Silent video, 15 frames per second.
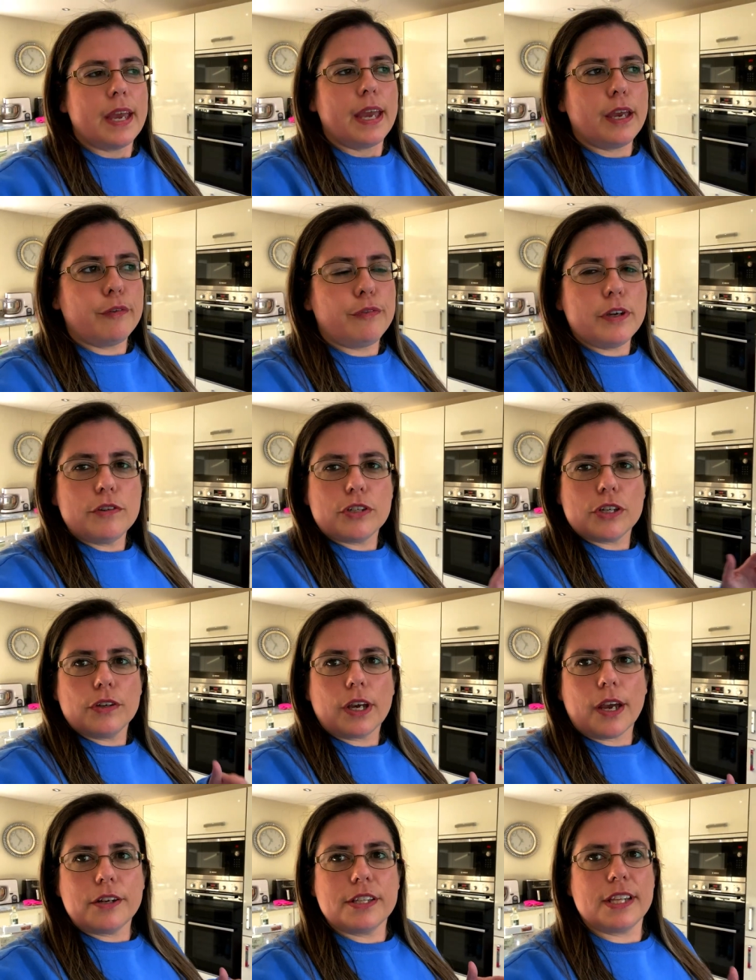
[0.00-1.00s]
If you do
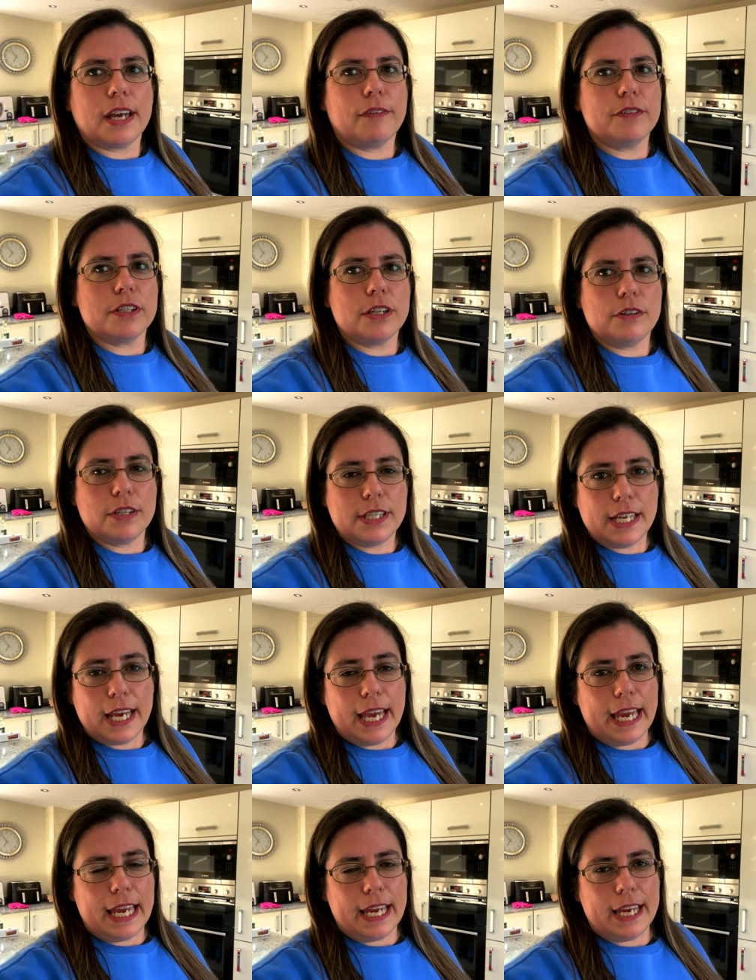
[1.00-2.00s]
go to the afternoon
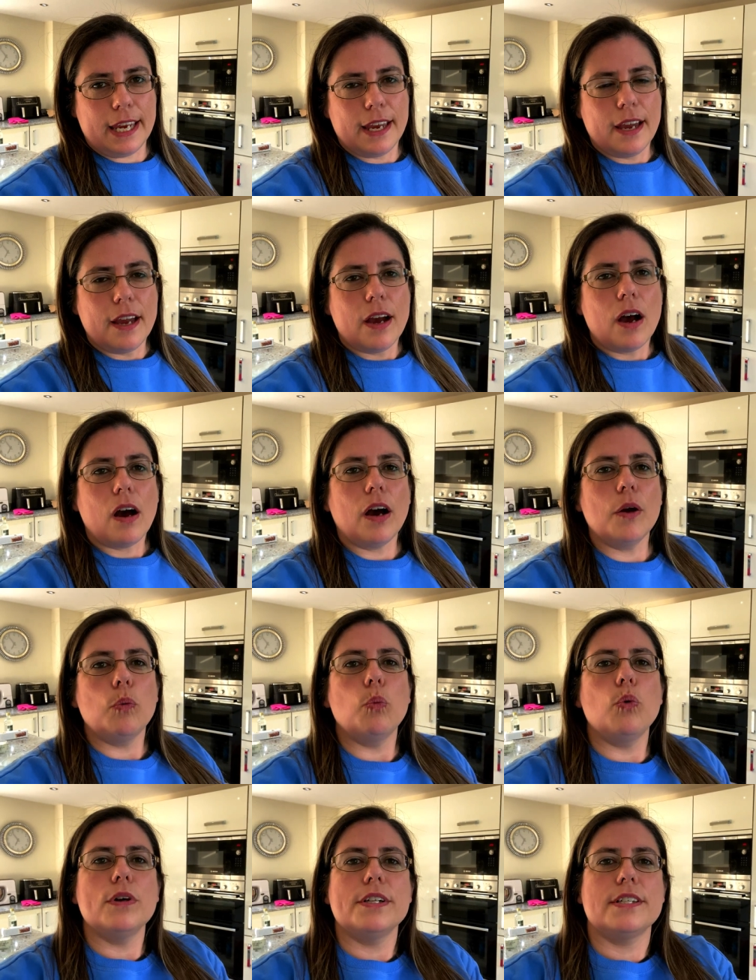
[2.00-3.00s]
tea, I
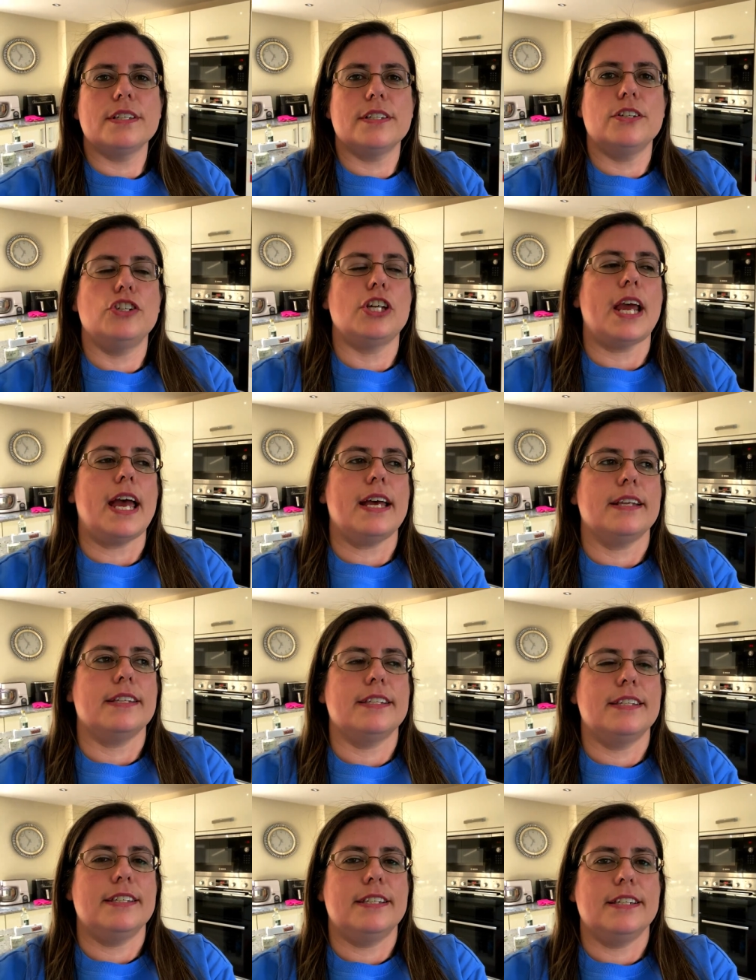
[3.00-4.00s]
would
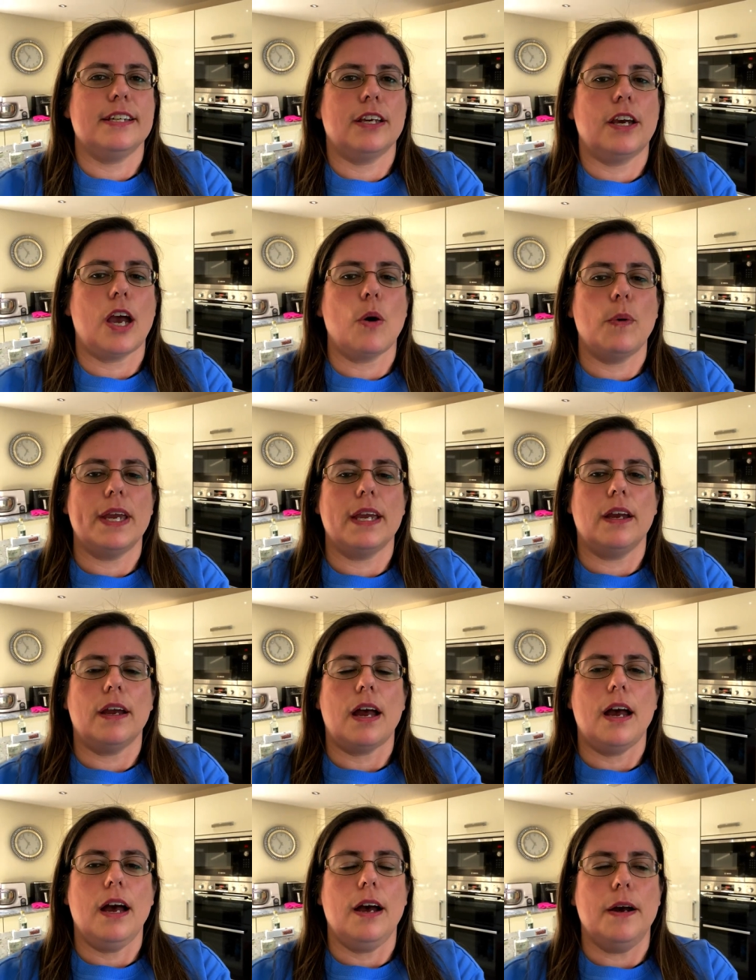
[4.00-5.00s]
suggest
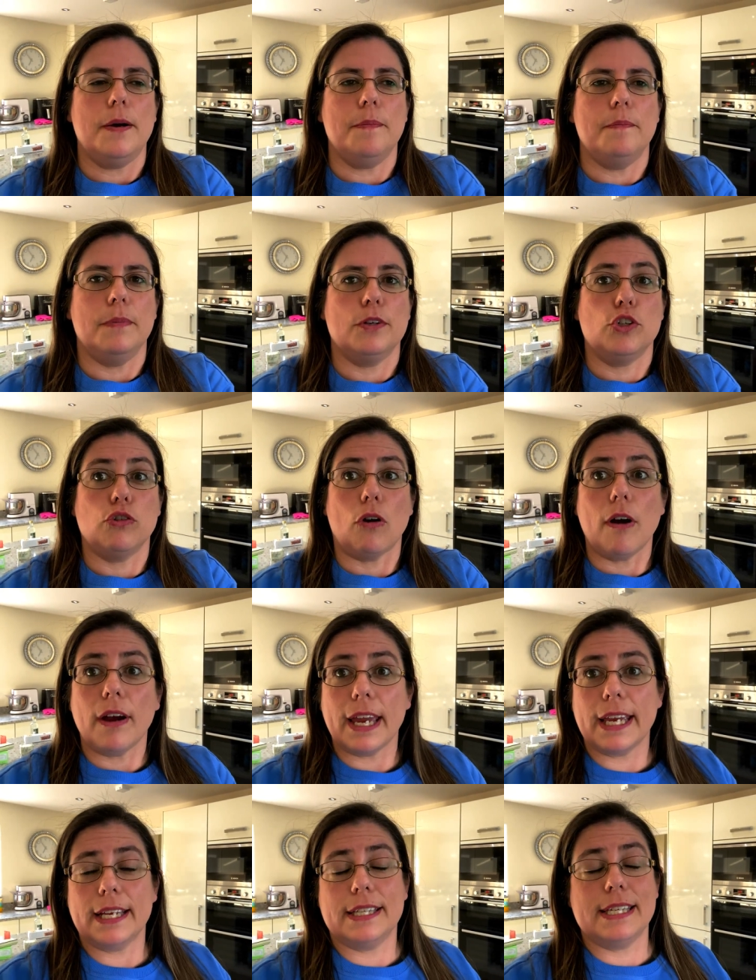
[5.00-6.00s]
going, um,
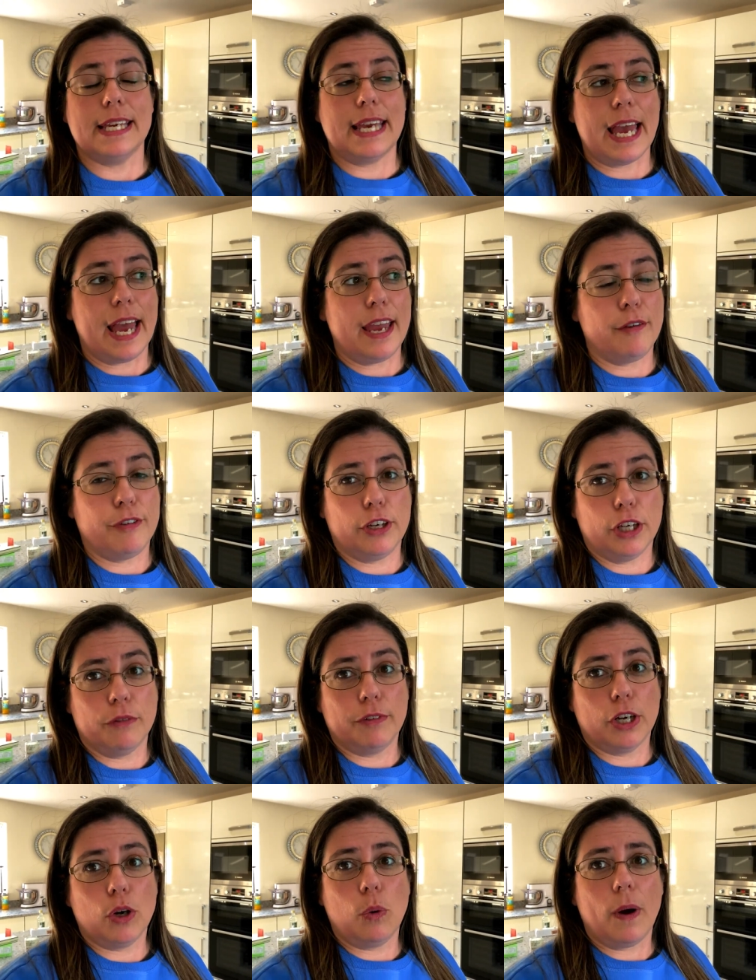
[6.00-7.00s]
trying to get, if you can
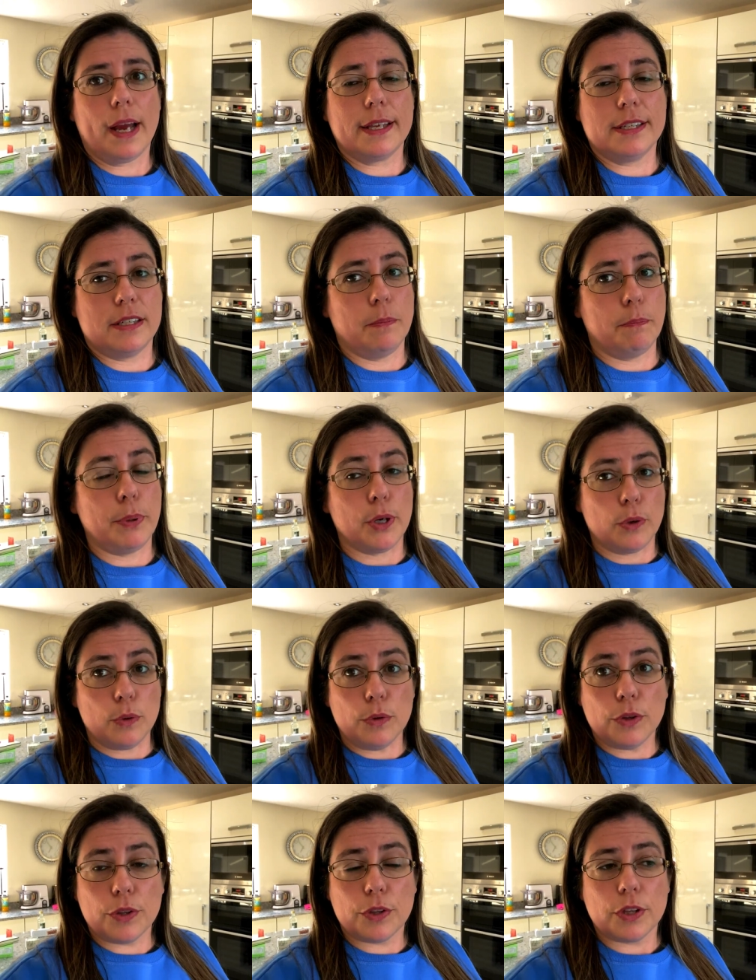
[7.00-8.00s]
request, a
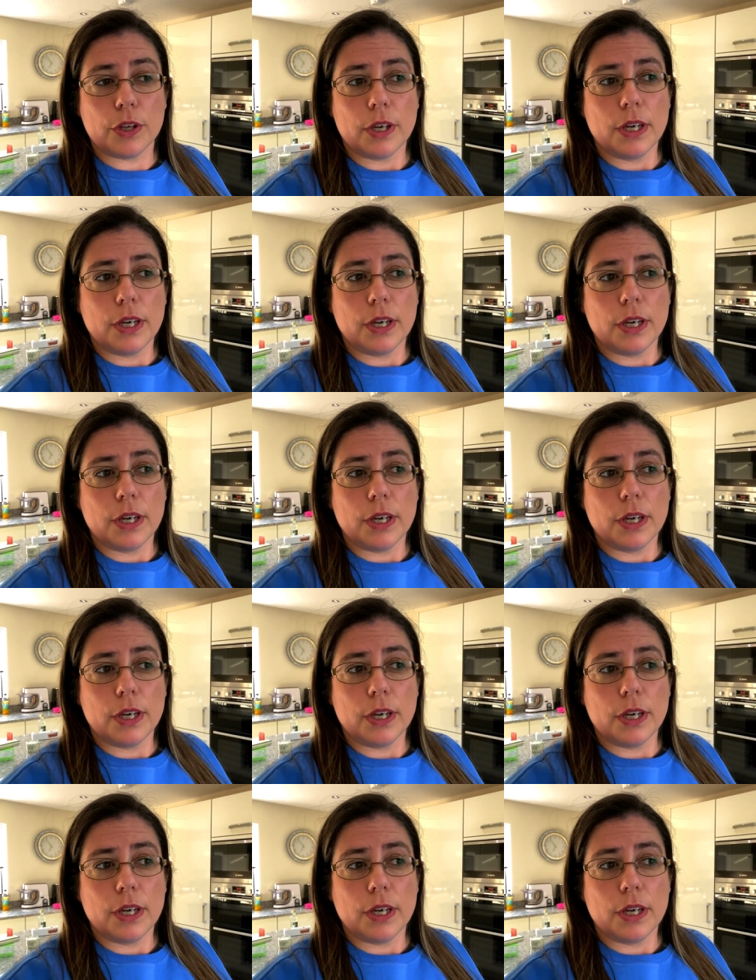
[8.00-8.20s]
booth